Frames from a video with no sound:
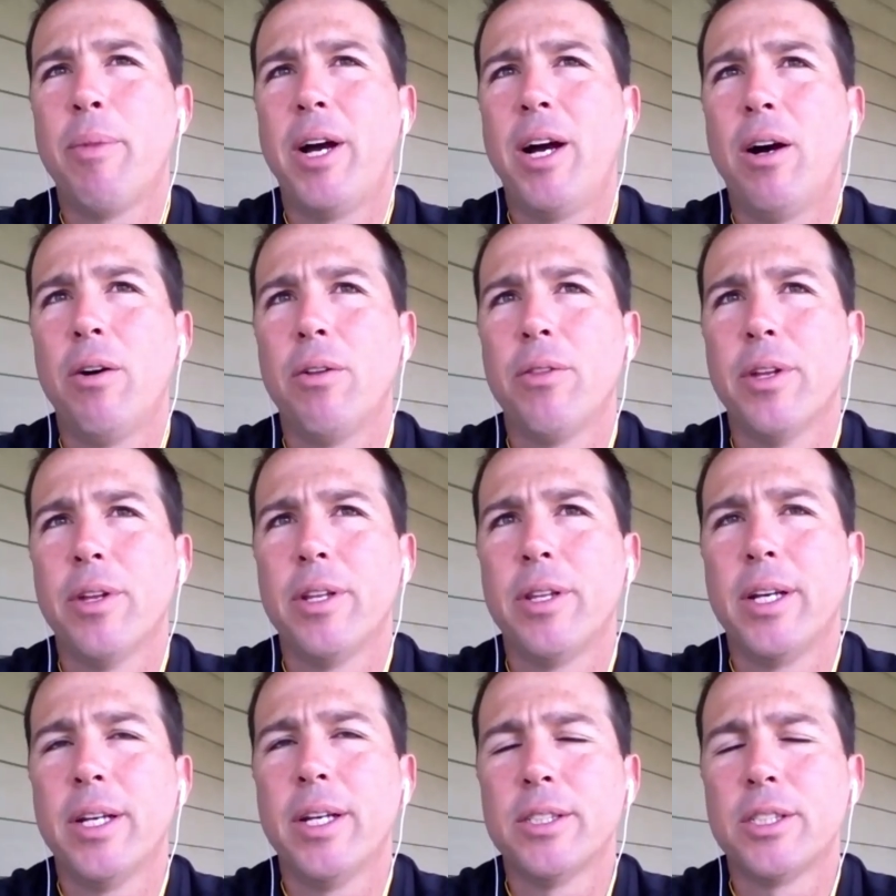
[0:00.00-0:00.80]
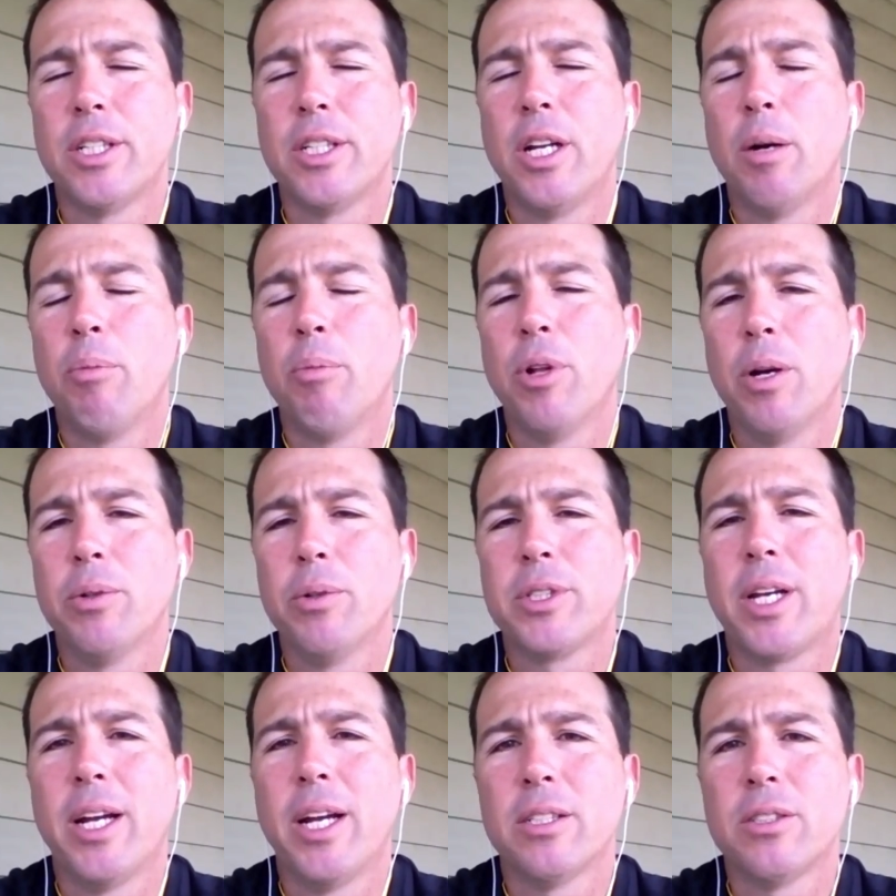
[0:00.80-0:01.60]
out that the NCAA was
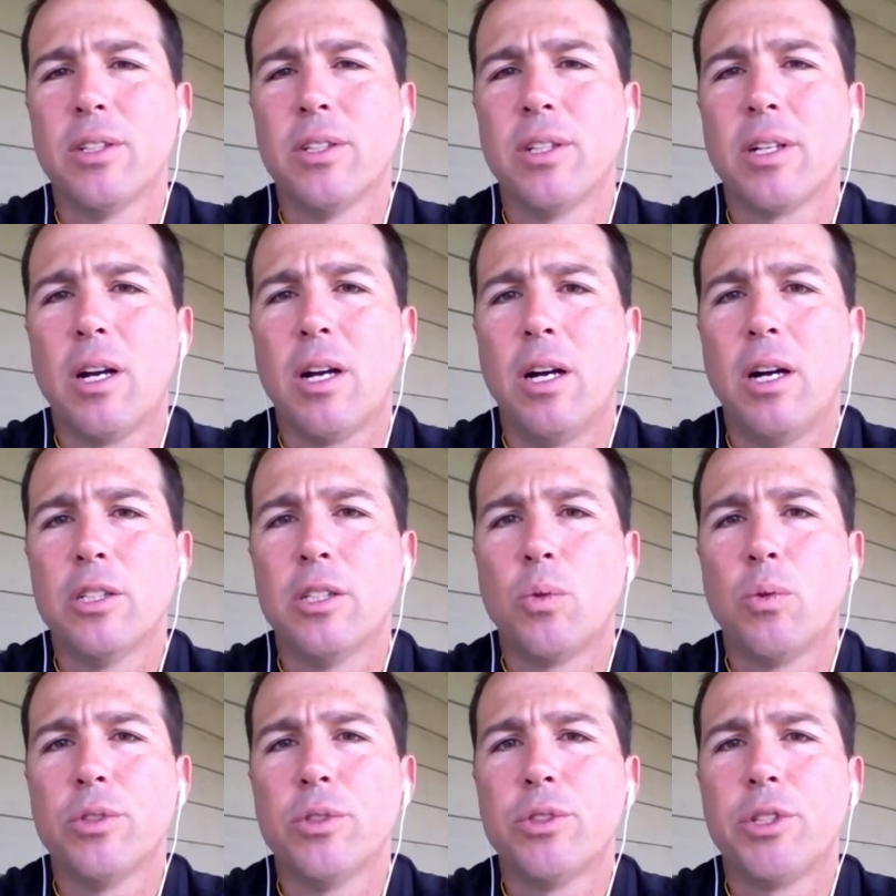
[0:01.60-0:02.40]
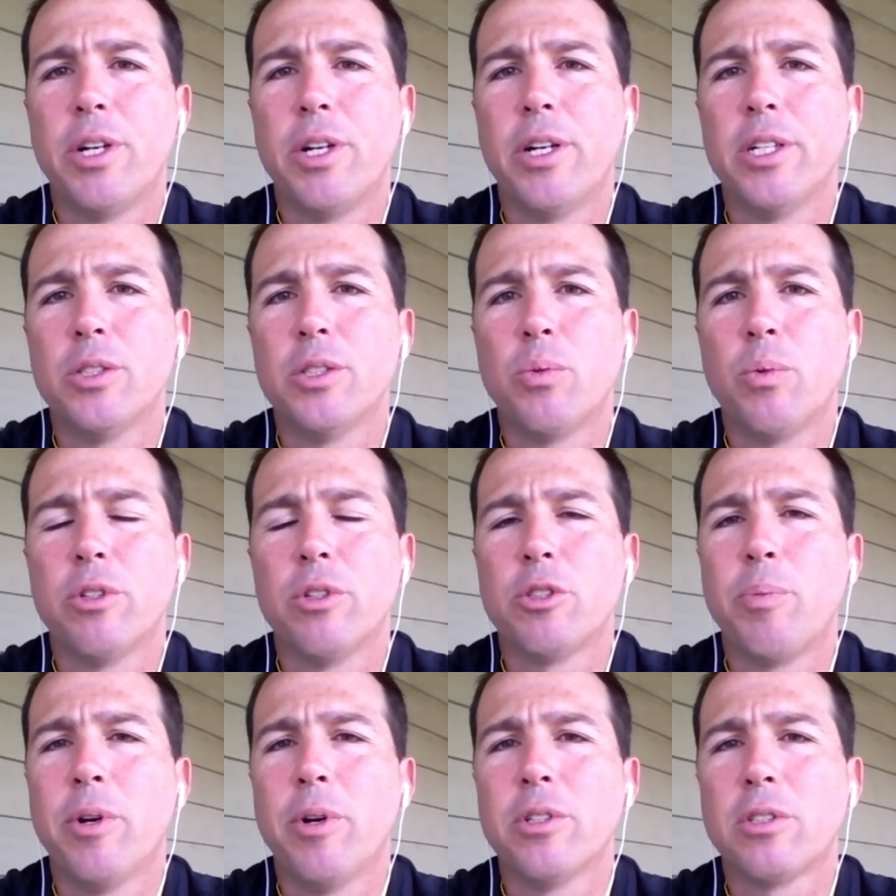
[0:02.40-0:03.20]
canceling the College World Series, we were
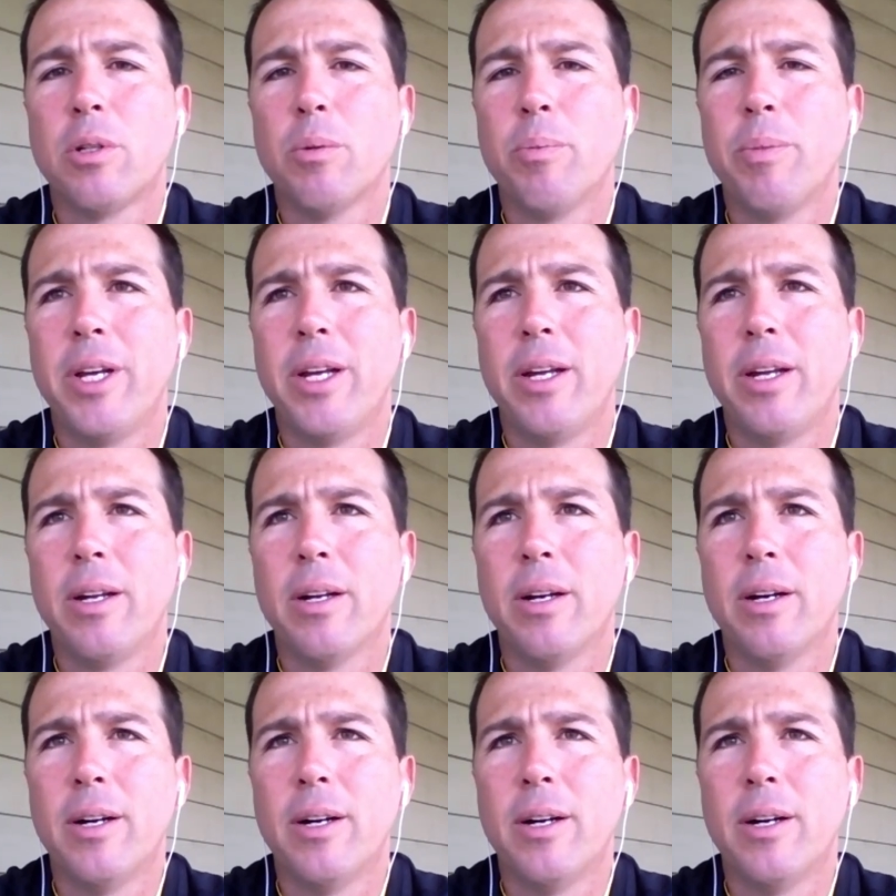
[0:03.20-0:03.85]
supposed to be